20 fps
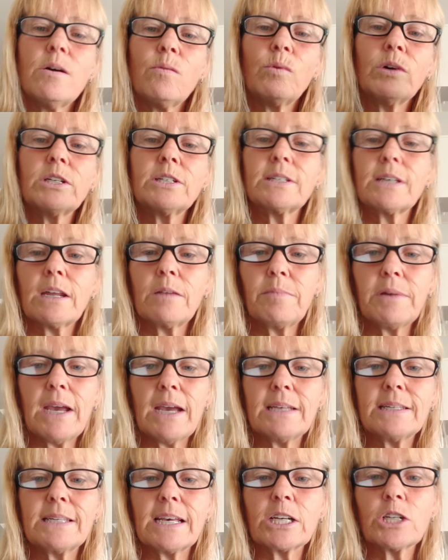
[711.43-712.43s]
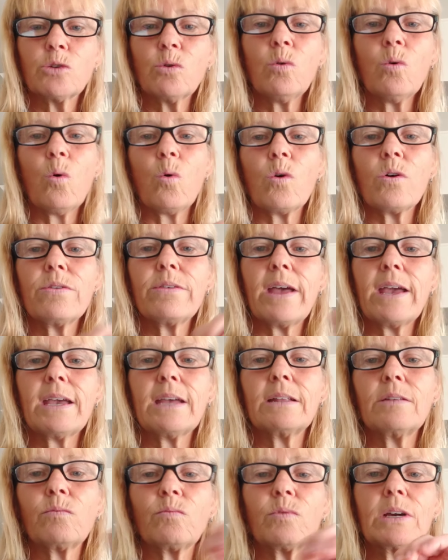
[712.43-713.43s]
which is going to be asexual, or they
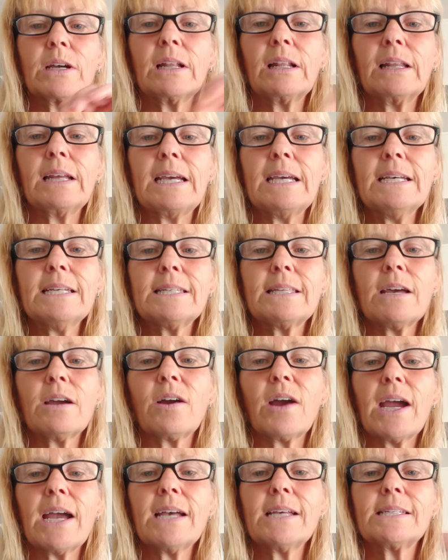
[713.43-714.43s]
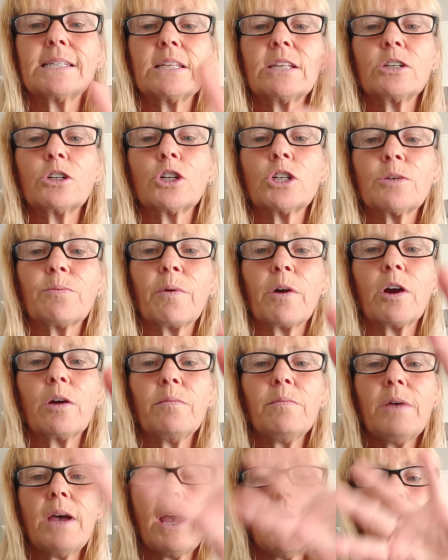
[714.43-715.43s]
can release their eggs and their
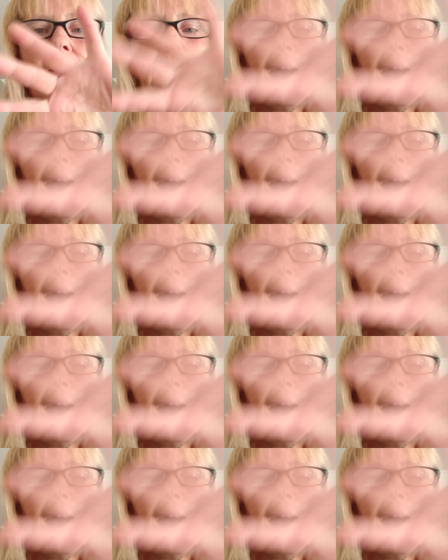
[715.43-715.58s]
sperm